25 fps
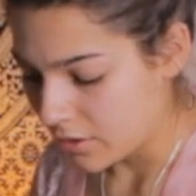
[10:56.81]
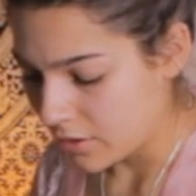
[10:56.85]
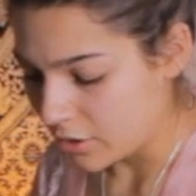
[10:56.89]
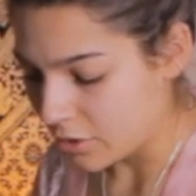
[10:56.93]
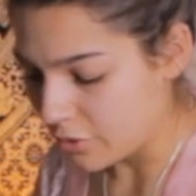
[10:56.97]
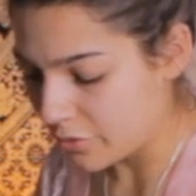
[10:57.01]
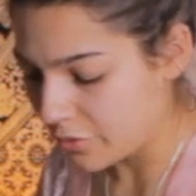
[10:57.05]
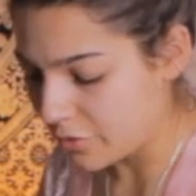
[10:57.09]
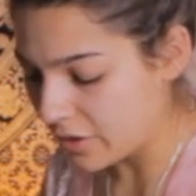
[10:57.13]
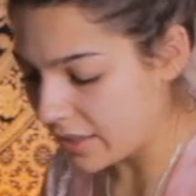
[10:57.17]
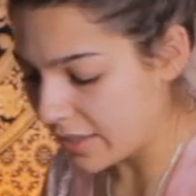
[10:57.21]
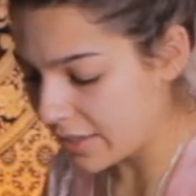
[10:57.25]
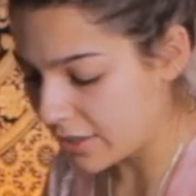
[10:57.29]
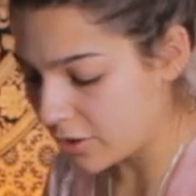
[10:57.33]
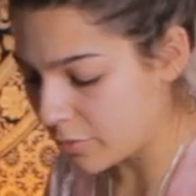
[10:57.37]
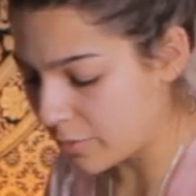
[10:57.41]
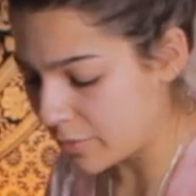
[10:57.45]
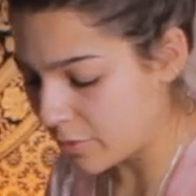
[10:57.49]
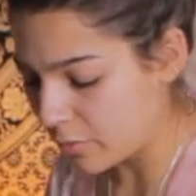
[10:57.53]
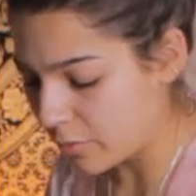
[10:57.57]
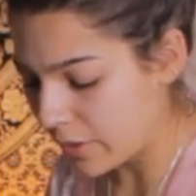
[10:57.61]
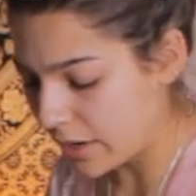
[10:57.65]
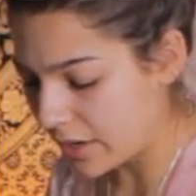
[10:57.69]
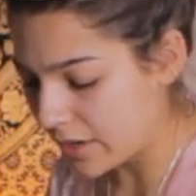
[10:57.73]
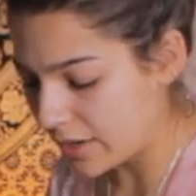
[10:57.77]
you feel like you've
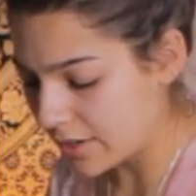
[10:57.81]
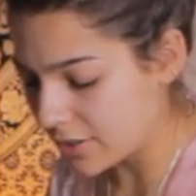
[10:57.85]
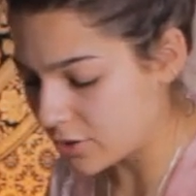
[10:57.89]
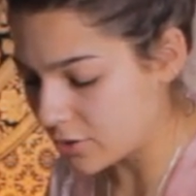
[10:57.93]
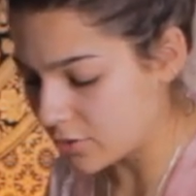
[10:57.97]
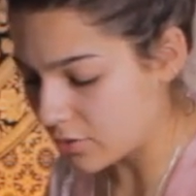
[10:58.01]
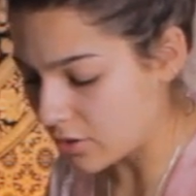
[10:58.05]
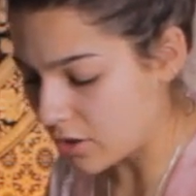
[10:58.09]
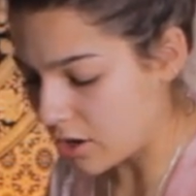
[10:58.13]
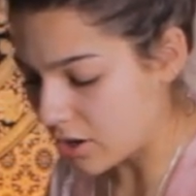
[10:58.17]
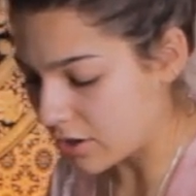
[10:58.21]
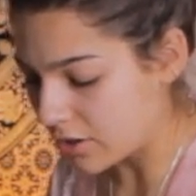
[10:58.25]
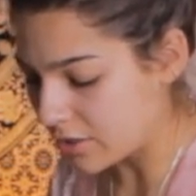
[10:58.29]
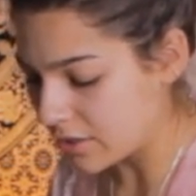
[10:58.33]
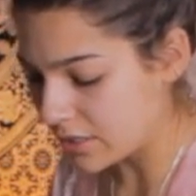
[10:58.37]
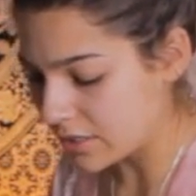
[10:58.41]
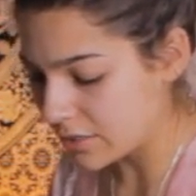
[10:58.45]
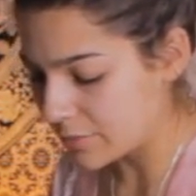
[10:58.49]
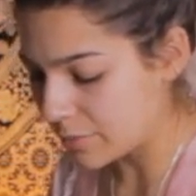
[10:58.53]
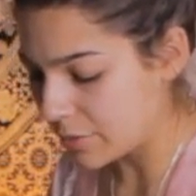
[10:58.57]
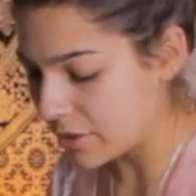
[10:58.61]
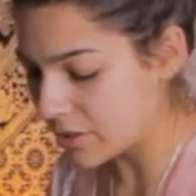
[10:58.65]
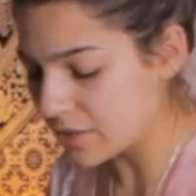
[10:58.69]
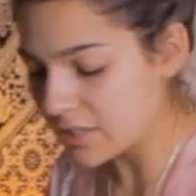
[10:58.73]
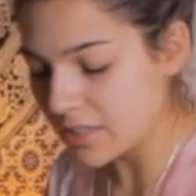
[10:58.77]
been waiting too long on this
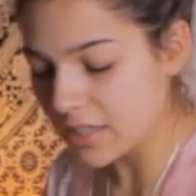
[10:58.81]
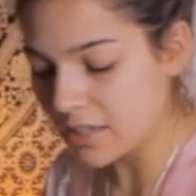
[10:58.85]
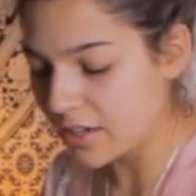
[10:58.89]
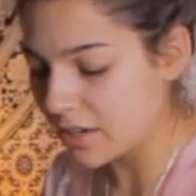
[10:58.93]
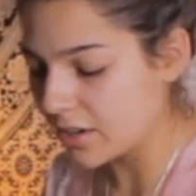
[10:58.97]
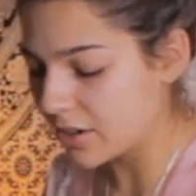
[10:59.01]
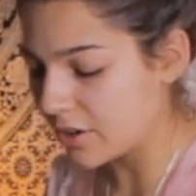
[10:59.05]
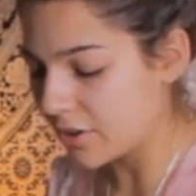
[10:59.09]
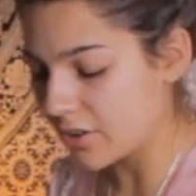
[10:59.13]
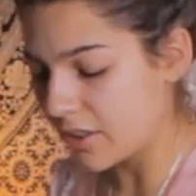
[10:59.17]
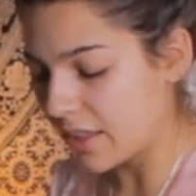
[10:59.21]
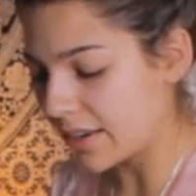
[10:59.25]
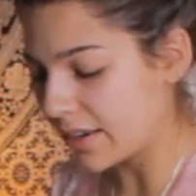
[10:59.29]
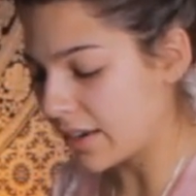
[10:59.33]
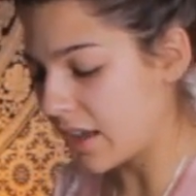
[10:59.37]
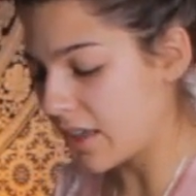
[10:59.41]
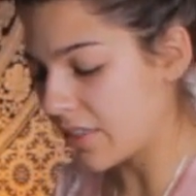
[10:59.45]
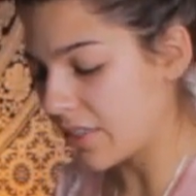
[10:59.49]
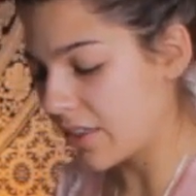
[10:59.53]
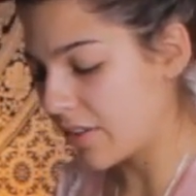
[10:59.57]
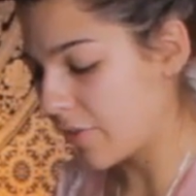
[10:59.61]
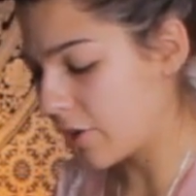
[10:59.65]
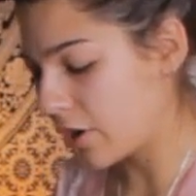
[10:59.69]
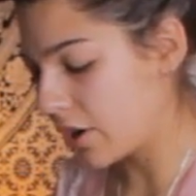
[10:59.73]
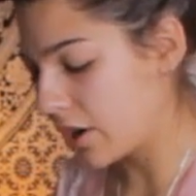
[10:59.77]
person and you're like, nah,
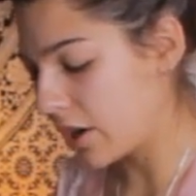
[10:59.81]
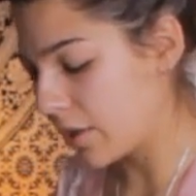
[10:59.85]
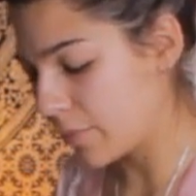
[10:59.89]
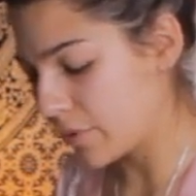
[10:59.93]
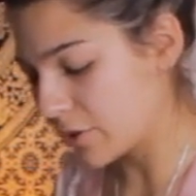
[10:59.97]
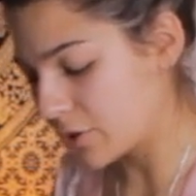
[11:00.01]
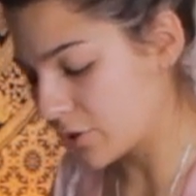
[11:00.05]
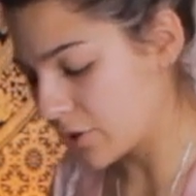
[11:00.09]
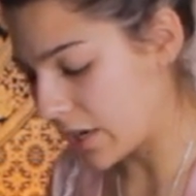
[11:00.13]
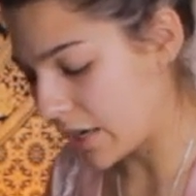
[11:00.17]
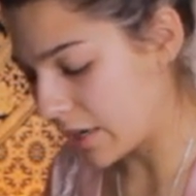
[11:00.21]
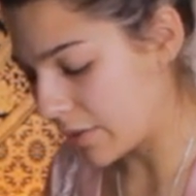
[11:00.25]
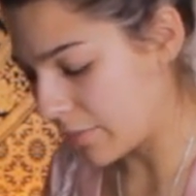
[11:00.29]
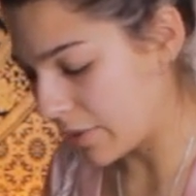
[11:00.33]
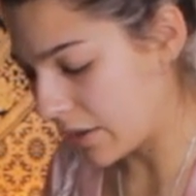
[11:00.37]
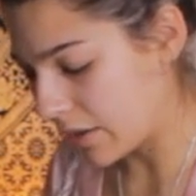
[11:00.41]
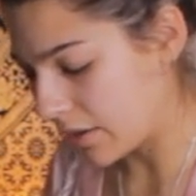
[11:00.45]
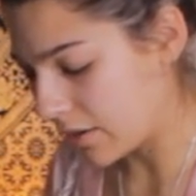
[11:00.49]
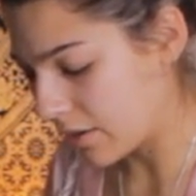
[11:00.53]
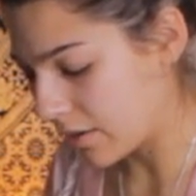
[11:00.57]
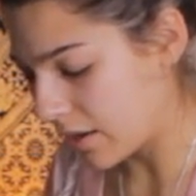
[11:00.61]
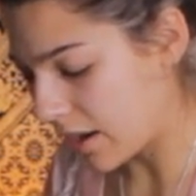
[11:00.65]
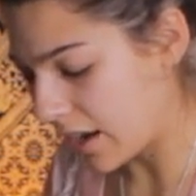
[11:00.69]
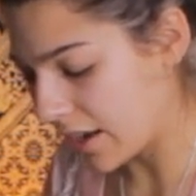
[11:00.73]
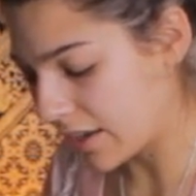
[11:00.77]
they've already betrayed
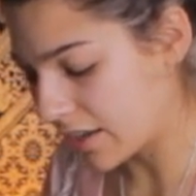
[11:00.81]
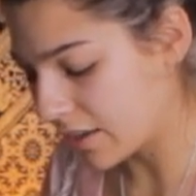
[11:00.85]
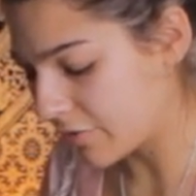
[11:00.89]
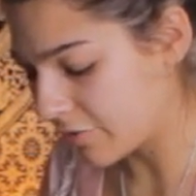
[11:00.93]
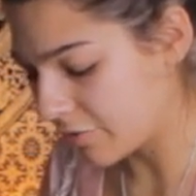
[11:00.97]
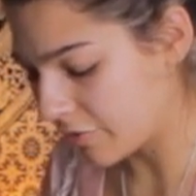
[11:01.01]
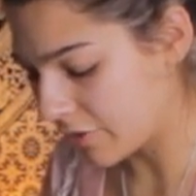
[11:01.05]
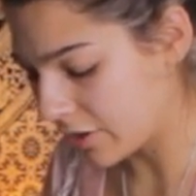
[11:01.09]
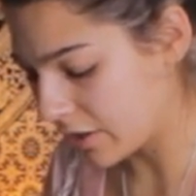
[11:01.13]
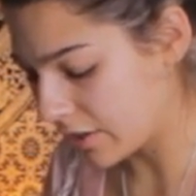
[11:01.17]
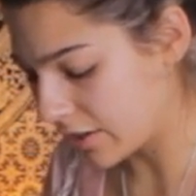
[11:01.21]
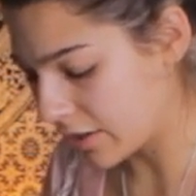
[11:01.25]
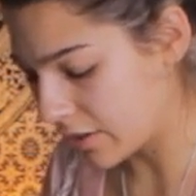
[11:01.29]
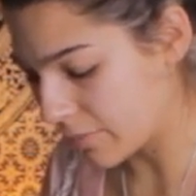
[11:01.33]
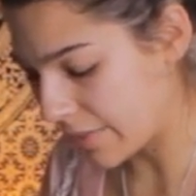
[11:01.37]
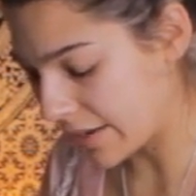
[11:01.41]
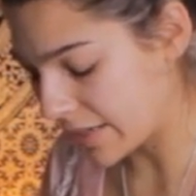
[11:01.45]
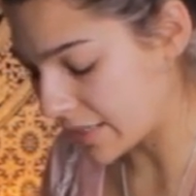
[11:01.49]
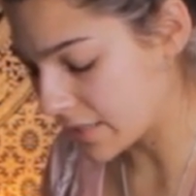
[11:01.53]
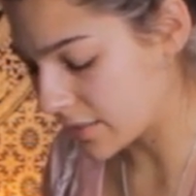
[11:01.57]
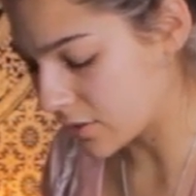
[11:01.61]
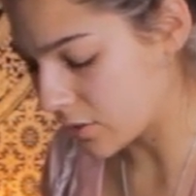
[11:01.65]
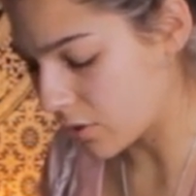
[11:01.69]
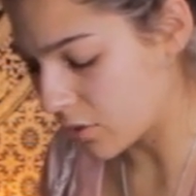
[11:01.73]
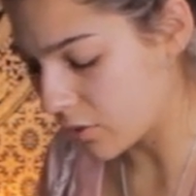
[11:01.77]
me. I can feel it in my
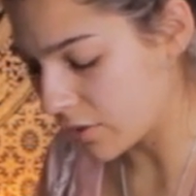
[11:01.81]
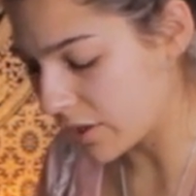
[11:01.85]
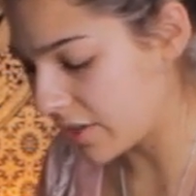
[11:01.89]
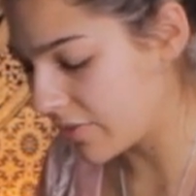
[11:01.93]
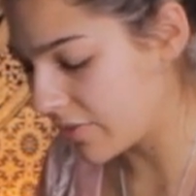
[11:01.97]
soul.